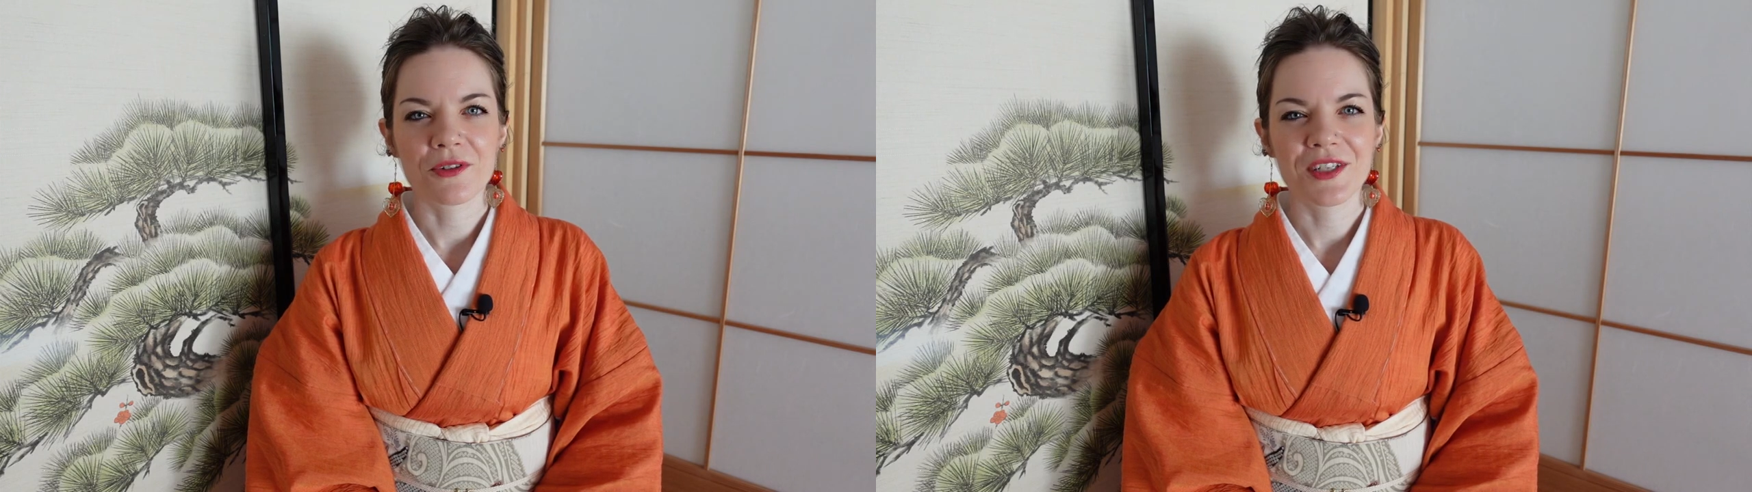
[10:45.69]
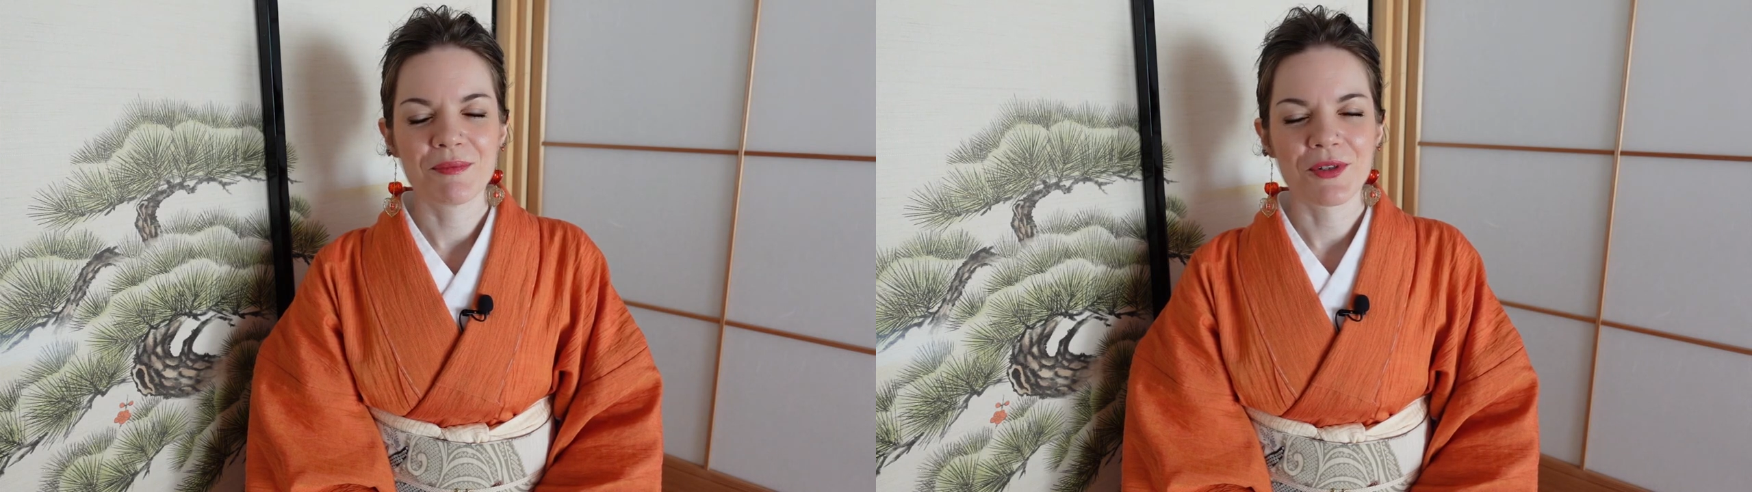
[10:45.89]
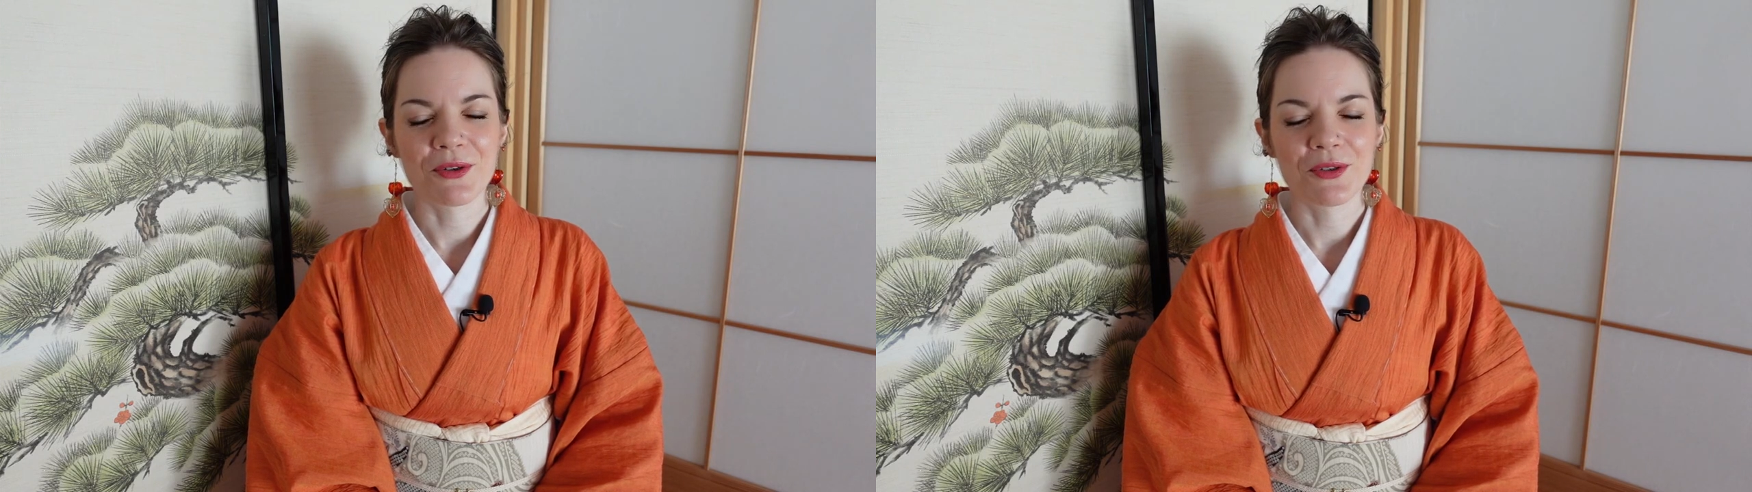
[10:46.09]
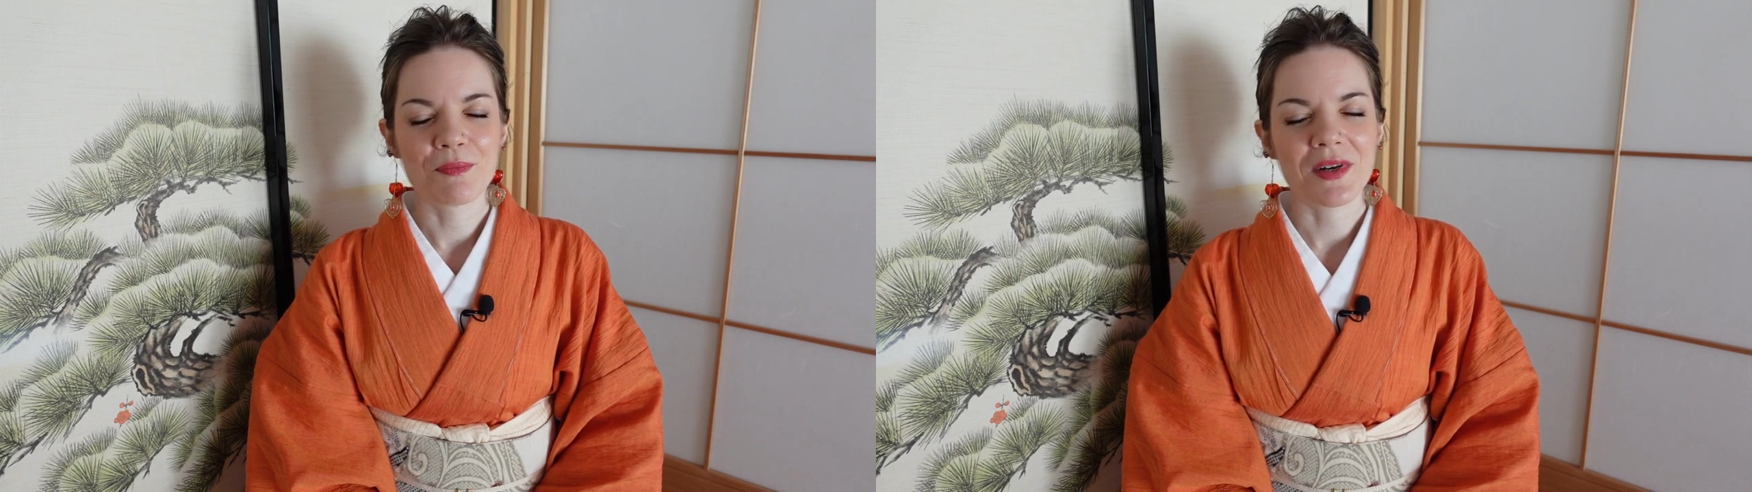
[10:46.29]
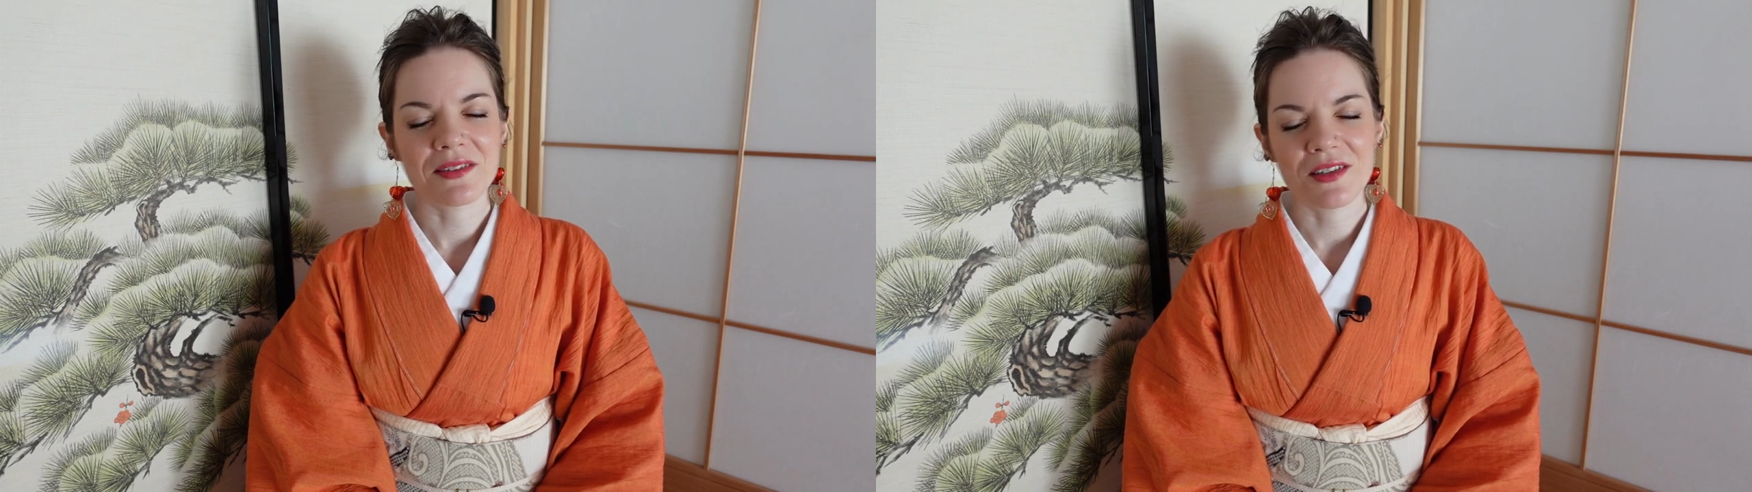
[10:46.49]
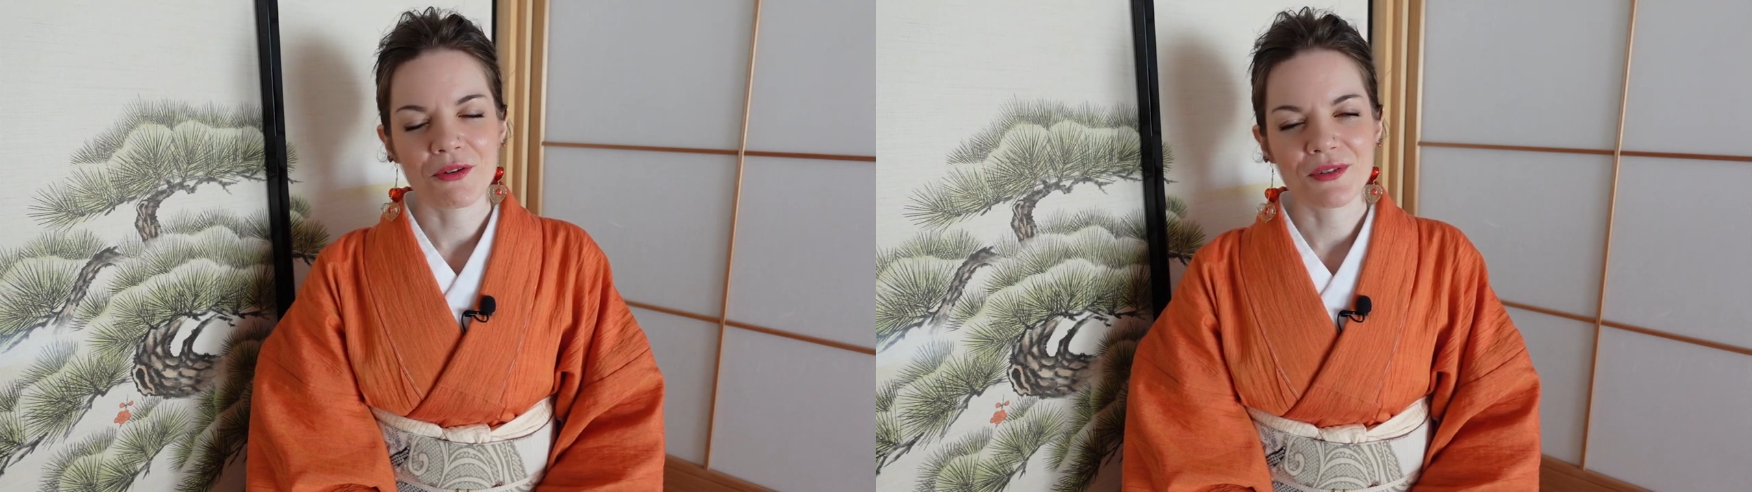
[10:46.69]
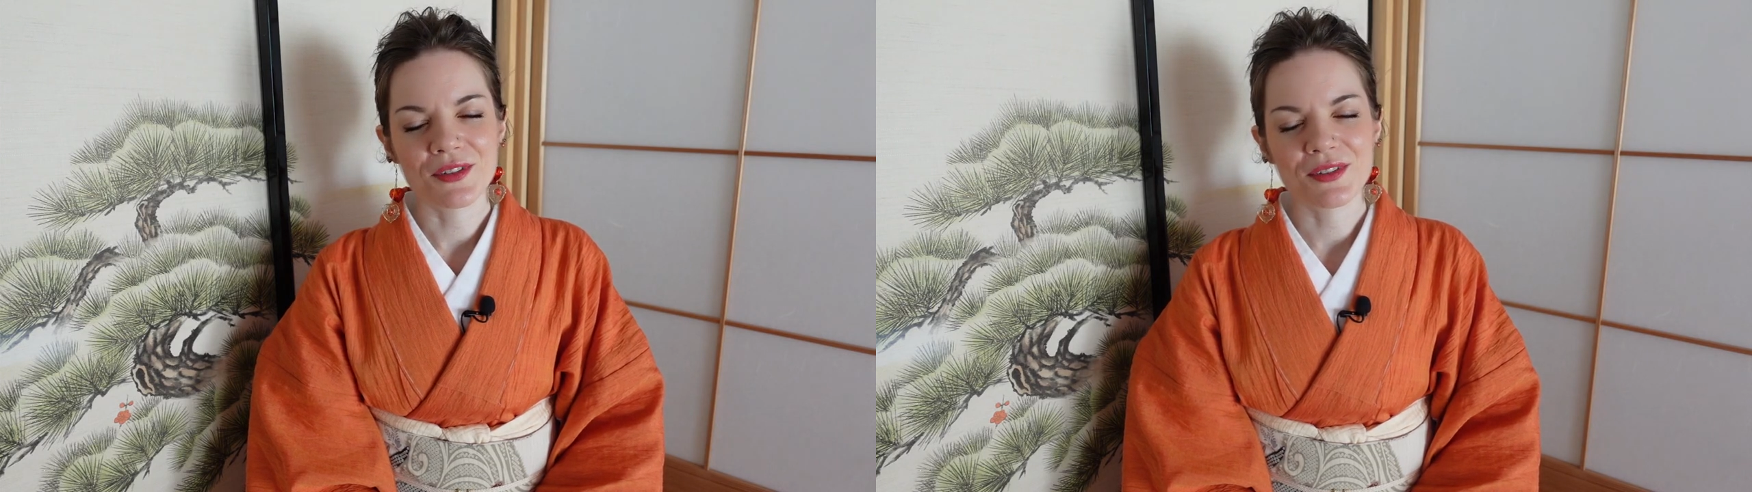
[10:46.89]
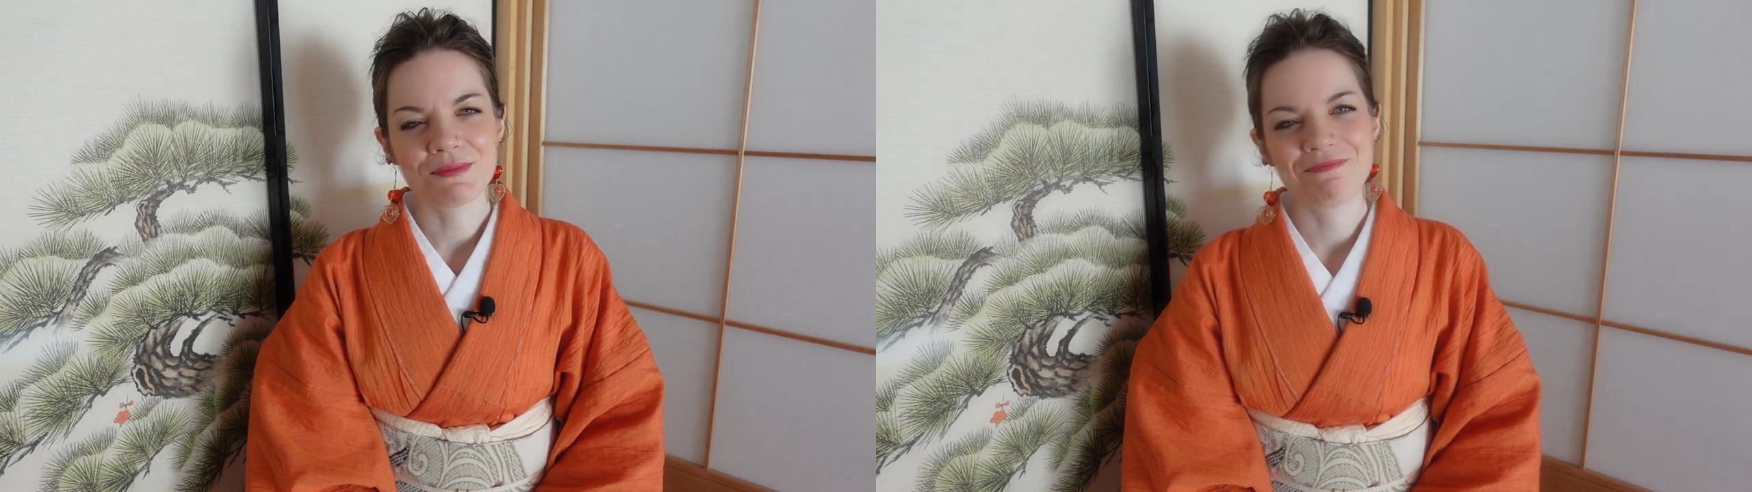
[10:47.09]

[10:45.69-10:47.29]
kimono. You might know it's.